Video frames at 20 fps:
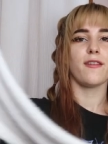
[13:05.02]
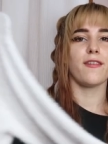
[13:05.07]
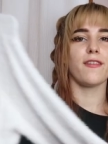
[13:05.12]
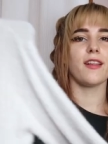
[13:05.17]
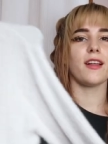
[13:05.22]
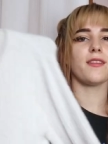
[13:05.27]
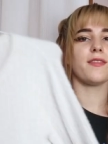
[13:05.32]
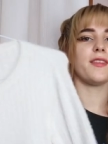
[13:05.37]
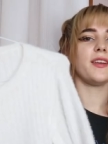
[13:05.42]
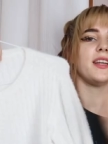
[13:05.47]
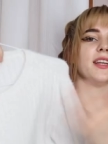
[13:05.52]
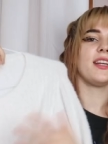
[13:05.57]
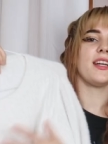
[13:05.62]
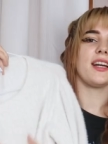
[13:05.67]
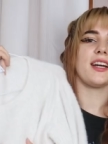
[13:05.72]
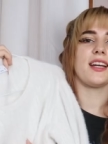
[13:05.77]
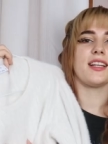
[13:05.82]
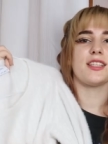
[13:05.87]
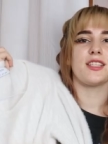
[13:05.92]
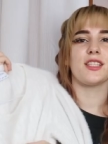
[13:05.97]
fluffy
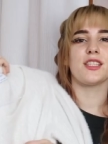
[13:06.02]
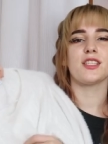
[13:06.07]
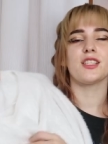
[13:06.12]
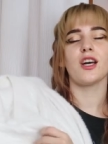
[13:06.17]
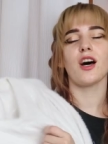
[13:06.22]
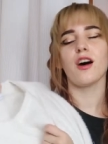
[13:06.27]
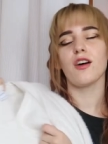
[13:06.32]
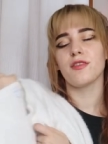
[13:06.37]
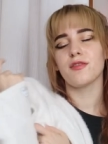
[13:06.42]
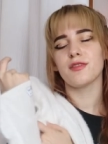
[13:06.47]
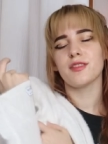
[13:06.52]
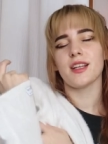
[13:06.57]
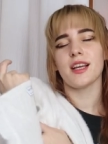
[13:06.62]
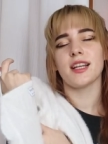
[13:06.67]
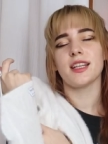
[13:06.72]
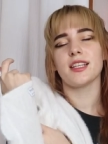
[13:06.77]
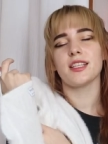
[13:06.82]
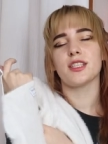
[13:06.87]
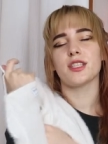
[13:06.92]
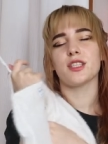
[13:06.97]
and soft
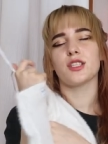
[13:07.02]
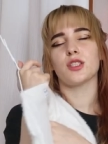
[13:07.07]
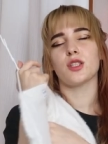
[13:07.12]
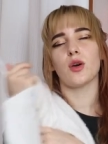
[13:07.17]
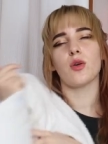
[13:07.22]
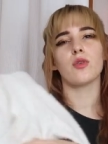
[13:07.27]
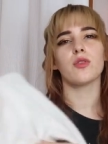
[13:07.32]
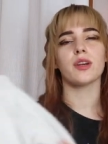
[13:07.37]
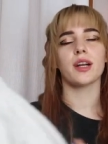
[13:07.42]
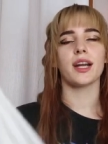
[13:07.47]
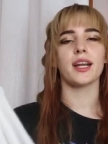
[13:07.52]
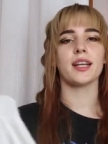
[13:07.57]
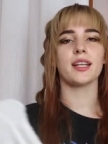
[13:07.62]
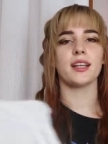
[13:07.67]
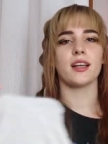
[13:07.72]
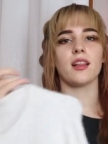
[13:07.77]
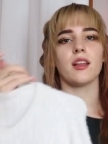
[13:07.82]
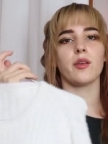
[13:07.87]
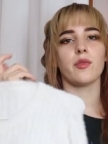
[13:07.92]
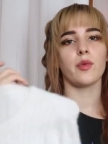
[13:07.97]
and so
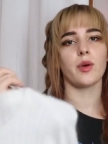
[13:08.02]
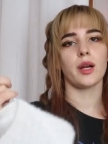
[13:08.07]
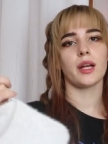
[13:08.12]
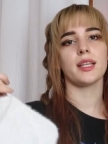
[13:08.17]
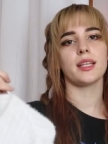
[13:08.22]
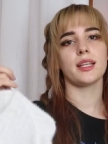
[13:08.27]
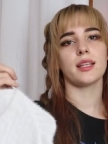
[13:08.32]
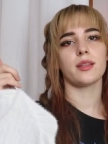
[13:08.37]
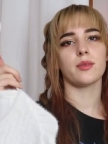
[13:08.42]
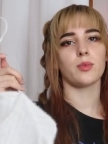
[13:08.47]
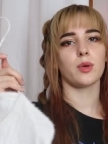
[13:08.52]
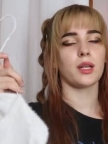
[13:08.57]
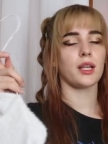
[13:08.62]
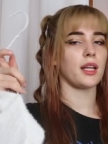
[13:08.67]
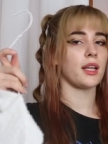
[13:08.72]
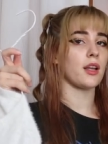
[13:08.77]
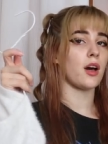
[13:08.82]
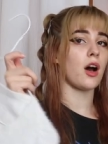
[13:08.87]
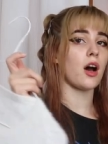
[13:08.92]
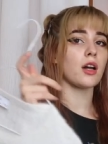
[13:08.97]
great. I love wearing this
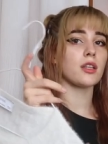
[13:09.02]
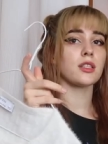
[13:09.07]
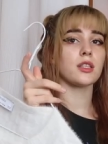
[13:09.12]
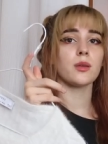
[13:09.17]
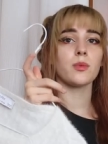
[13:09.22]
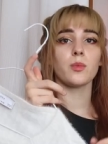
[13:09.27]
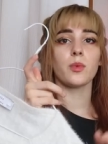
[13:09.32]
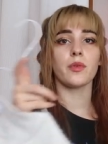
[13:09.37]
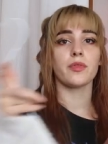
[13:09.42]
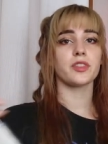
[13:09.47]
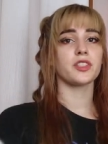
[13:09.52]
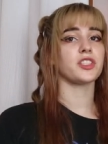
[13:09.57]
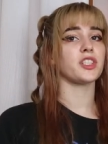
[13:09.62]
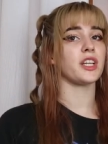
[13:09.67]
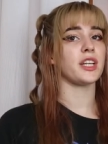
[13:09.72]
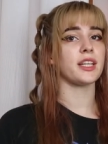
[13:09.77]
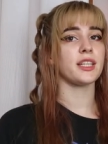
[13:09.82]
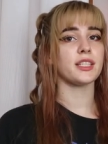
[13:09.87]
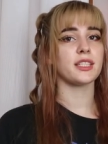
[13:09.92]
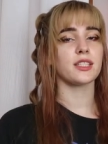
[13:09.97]
one in autumn with
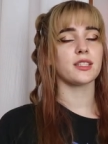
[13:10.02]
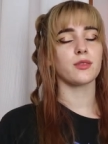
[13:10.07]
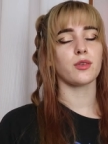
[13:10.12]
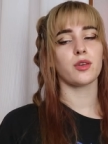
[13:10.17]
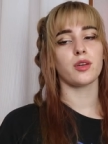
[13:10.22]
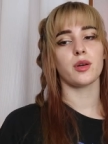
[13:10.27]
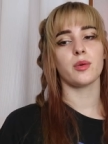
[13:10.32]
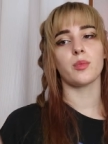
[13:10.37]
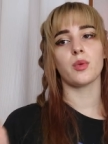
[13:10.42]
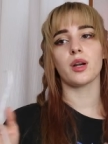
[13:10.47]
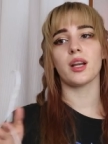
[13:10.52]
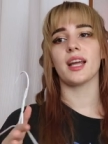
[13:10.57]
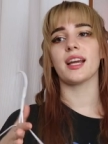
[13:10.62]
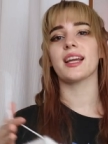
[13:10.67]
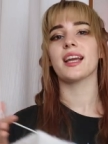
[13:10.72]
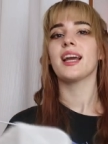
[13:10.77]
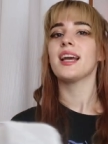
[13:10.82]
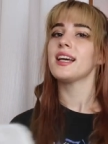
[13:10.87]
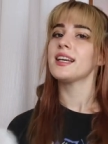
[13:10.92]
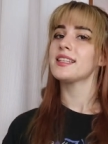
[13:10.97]
jeans on a more
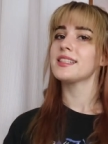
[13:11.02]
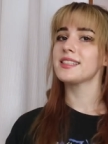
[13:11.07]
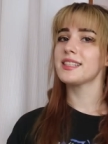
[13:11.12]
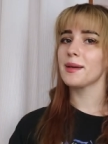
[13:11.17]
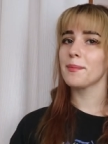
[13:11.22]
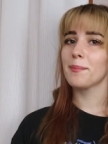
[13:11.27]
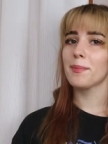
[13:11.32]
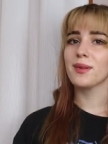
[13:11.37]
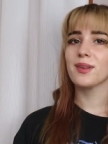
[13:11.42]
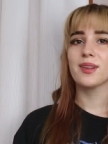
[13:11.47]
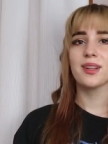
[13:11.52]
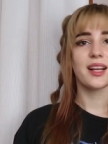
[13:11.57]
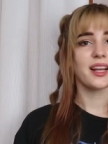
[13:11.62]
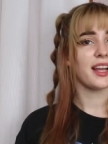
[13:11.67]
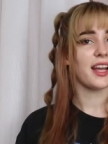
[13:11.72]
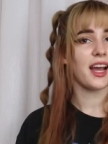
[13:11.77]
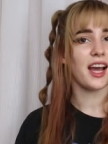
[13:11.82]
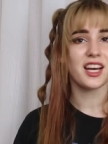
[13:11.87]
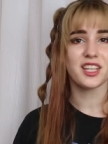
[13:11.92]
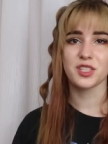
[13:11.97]
like simple
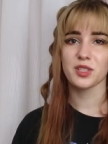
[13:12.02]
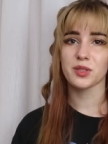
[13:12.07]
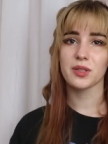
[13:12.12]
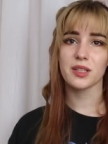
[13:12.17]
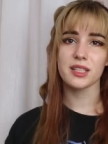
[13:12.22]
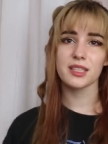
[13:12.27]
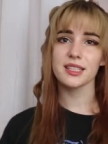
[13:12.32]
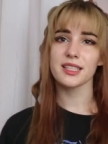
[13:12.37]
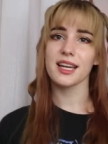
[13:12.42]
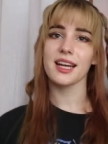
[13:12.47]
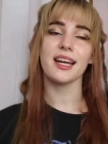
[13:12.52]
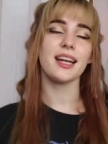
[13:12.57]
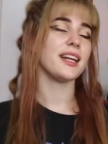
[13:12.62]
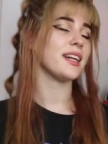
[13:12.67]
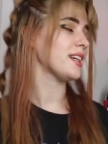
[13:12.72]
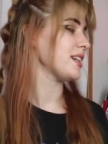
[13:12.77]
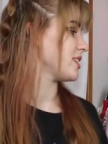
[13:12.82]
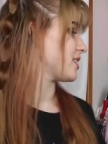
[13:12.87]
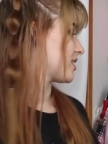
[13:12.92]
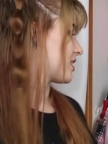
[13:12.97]
and casual
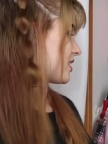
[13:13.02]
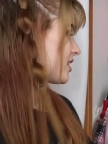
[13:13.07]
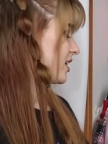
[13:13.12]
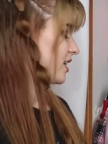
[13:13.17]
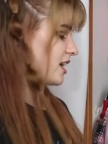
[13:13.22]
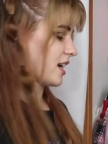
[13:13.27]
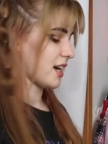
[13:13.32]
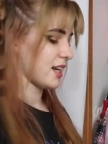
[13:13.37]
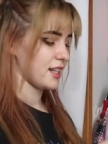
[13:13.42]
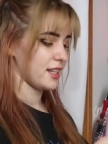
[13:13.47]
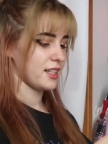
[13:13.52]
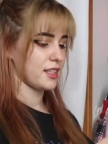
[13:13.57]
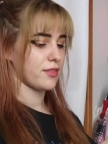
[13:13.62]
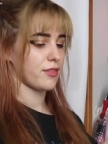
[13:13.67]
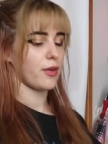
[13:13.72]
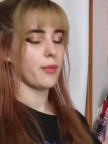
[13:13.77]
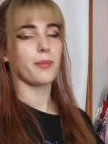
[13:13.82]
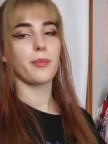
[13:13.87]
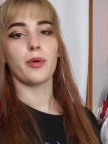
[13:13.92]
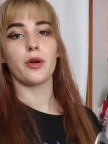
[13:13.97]
day. And it's
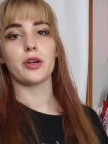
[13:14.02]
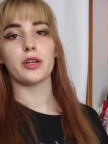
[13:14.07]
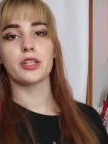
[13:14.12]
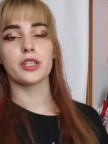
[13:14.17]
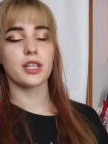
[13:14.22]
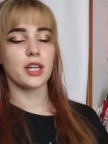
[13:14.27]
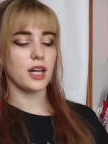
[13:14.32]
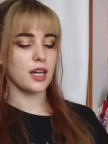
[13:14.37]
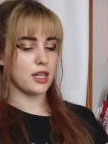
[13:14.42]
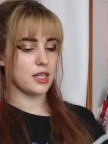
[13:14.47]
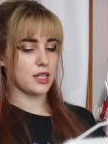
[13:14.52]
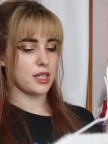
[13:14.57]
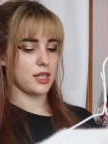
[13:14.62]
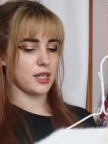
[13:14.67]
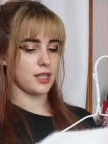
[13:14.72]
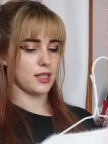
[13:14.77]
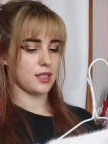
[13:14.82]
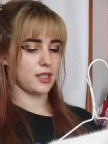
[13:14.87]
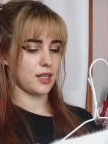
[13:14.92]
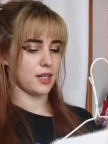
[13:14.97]
from Bershka
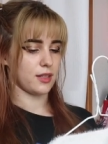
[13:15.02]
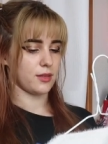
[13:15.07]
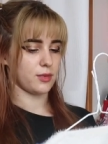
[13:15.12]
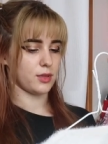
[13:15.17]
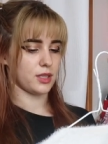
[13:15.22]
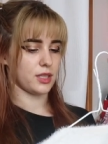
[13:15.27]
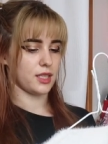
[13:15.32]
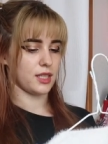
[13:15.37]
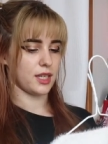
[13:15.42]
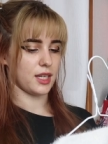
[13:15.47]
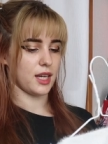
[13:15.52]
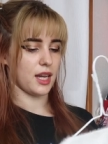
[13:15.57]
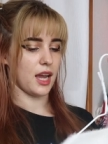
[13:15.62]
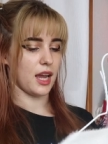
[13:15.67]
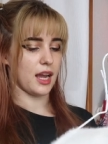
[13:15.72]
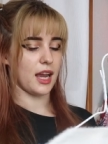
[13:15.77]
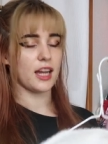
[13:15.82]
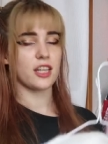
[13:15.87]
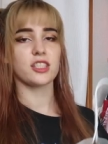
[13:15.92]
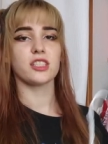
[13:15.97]
and I would
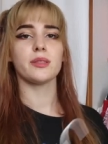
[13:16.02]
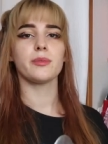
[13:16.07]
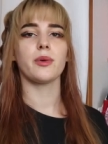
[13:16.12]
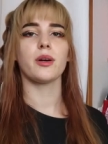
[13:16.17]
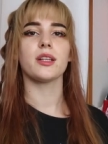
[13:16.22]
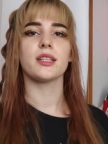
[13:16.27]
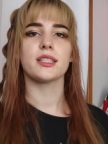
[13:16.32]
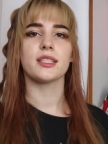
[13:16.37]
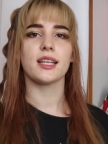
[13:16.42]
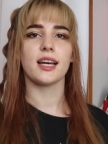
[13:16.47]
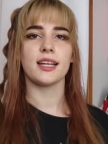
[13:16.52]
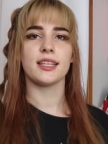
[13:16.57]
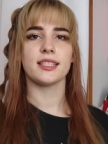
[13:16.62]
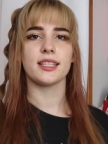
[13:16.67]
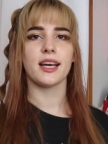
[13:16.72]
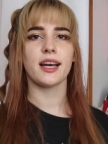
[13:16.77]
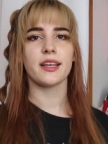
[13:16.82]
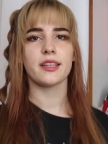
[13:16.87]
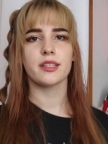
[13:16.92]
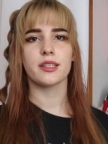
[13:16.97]
I actually bought size
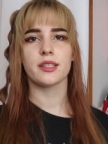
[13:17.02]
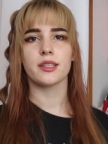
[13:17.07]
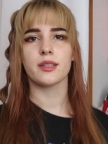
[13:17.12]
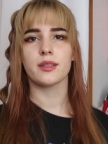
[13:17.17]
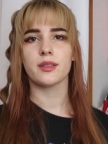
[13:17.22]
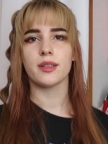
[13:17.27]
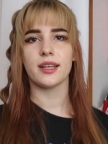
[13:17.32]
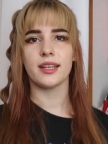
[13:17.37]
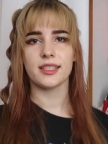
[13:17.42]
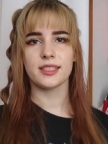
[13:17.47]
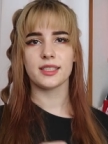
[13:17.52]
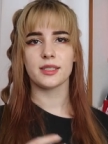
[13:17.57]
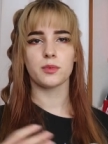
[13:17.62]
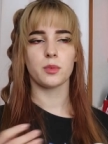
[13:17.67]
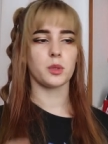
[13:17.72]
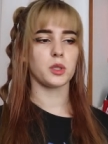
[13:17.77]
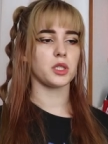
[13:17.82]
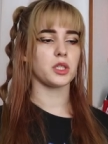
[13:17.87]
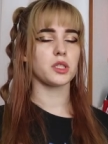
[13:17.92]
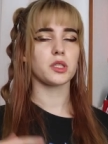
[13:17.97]
S, S
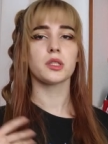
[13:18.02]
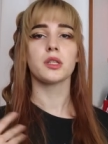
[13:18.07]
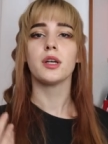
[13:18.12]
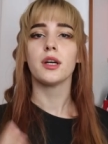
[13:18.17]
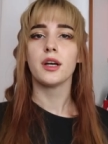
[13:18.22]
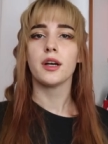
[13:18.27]
which is